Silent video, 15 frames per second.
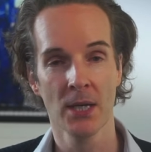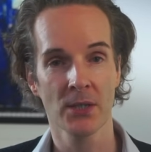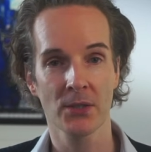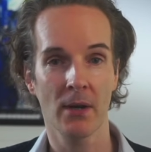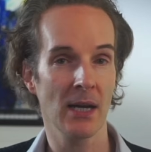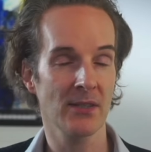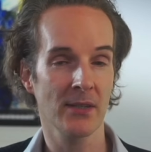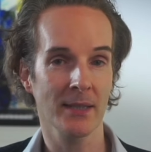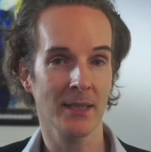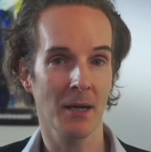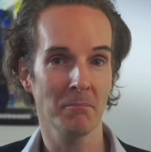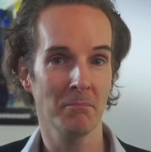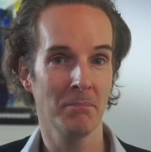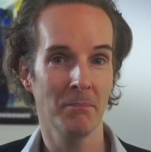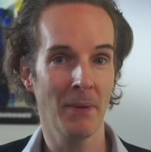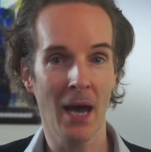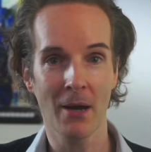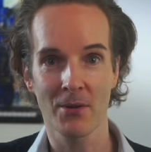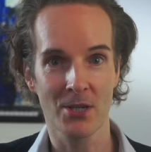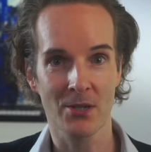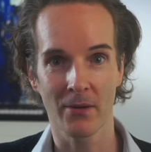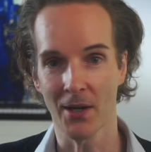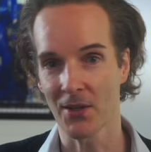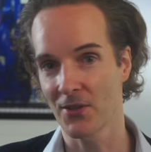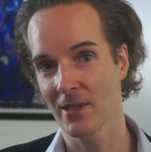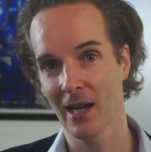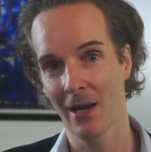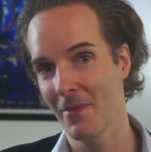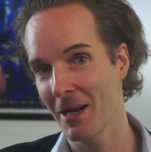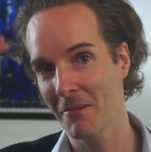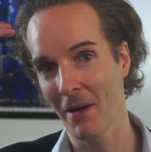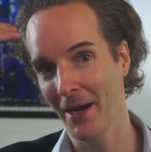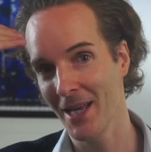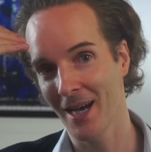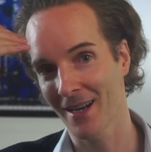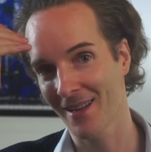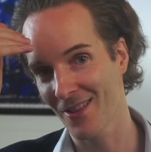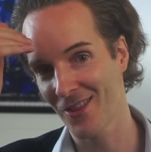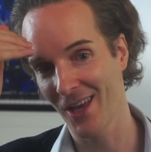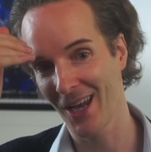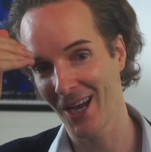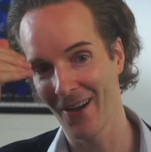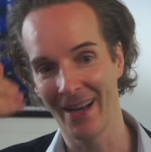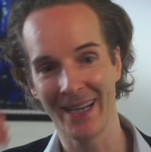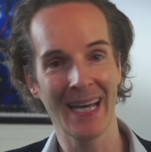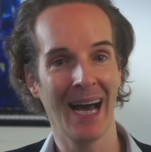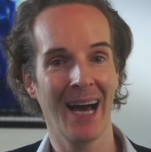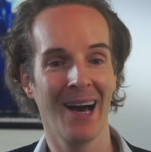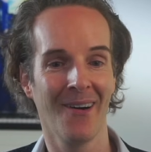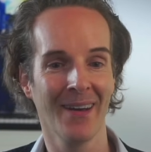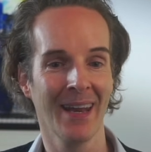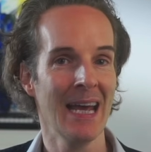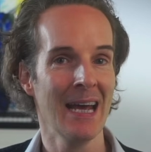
So I set up bearish trades and I make money out of the thing going down.